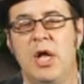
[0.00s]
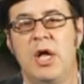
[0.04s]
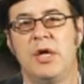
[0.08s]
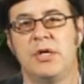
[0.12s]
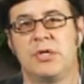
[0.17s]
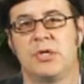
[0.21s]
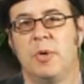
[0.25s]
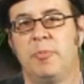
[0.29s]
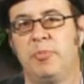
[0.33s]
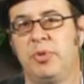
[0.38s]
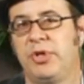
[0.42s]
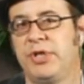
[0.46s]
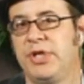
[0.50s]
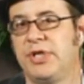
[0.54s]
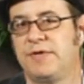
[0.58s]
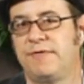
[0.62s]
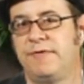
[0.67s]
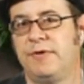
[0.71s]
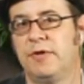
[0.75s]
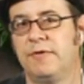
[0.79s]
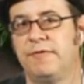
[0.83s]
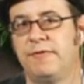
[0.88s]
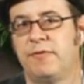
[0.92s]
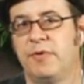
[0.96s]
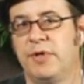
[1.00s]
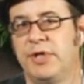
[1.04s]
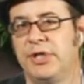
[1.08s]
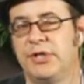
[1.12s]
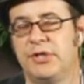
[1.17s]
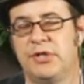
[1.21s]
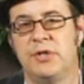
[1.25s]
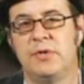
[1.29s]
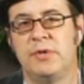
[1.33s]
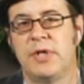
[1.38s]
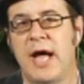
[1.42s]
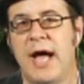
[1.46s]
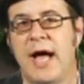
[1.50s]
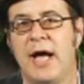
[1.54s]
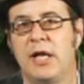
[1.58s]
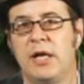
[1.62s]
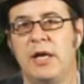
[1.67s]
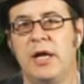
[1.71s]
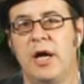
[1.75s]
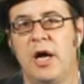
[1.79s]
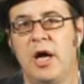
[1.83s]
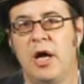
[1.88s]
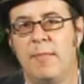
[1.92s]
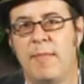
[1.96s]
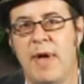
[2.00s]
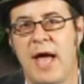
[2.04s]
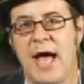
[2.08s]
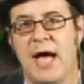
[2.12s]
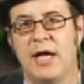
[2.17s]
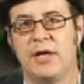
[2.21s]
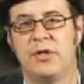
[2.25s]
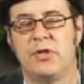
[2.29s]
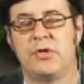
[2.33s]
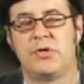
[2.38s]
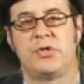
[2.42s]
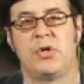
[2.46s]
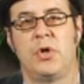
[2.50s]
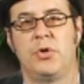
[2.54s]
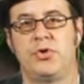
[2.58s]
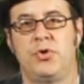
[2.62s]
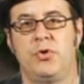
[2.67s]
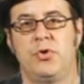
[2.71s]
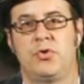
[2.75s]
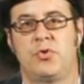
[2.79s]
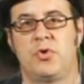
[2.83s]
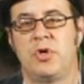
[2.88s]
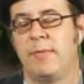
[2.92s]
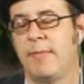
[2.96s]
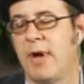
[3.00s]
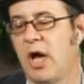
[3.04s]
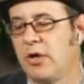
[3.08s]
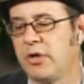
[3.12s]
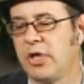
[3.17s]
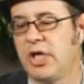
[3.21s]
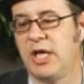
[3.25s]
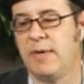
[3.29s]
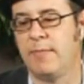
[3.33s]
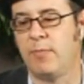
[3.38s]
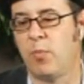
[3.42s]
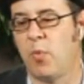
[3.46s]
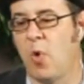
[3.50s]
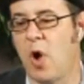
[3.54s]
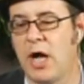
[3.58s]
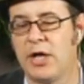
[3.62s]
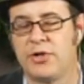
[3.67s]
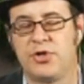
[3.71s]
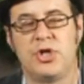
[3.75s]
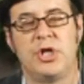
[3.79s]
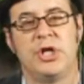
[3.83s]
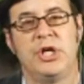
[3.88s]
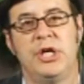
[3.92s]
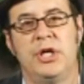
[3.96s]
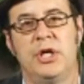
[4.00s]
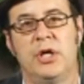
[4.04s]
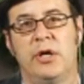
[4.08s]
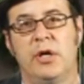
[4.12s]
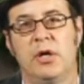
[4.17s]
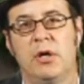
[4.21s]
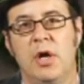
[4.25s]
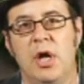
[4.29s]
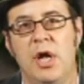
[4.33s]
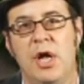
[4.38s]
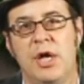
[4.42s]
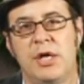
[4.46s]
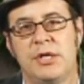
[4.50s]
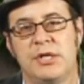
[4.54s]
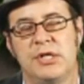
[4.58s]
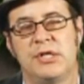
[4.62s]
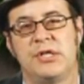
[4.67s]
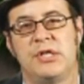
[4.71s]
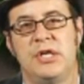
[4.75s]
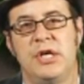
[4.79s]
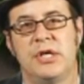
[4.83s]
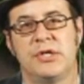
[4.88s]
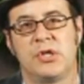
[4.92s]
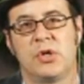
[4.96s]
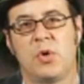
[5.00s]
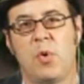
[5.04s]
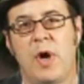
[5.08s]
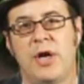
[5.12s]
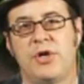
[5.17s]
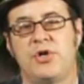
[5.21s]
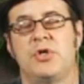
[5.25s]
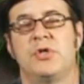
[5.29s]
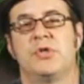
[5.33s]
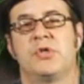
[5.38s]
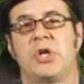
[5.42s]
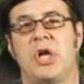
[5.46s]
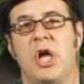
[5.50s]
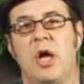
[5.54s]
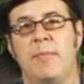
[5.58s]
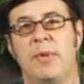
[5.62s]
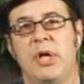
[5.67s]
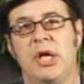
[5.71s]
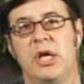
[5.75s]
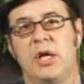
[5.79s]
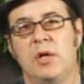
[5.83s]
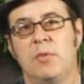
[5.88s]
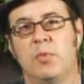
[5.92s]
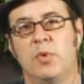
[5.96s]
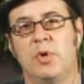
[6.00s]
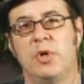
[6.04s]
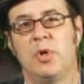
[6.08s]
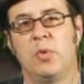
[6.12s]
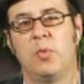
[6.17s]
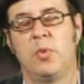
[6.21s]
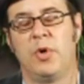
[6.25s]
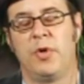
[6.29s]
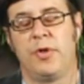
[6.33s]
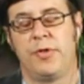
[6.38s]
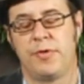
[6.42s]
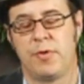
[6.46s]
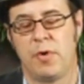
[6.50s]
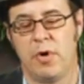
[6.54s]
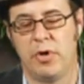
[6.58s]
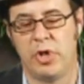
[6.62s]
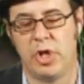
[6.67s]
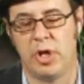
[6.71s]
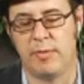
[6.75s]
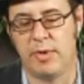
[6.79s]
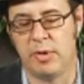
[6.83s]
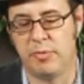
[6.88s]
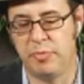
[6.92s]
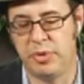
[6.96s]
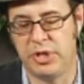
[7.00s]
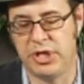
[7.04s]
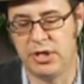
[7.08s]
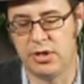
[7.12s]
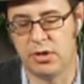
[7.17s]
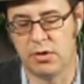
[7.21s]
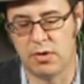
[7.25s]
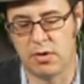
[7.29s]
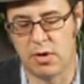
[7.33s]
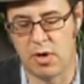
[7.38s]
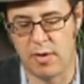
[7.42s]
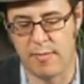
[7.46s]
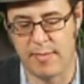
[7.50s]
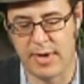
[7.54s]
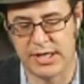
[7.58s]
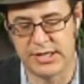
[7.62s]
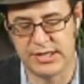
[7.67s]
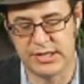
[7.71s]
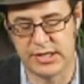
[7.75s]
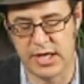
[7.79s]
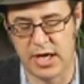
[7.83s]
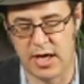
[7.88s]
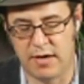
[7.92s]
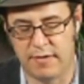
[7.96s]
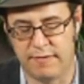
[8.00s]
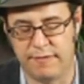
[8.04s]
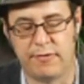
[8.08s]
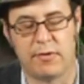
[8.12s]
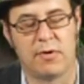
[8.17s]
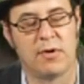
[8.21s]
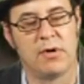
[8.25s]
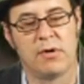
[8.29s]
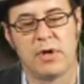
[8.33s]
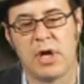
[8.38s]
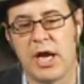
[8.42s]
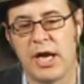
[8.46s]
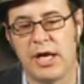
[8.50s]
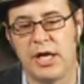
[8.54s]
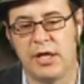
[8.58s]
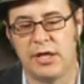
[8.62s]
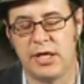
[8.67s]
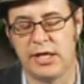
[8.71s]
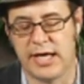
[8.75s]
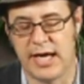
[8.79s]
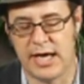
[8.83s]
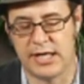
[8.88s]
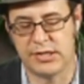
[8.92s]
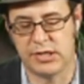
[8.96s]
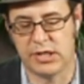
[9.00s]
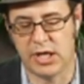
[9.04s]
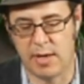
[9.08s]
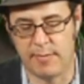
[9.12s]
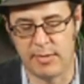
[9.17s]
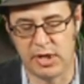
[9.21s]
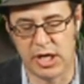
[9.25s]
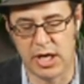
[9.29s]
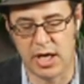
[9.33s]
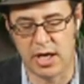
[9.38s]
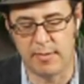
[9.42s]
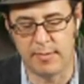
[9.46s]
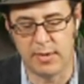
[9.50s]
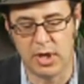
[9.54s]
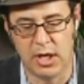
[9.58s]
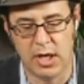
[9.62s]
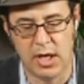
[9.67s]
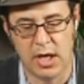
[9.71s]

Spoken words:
So please feel free to do that. Add to the social stream. I'll keep watching here to see as the questions come in, and we'll throw them at Peter or at myself or any of the guests coming up.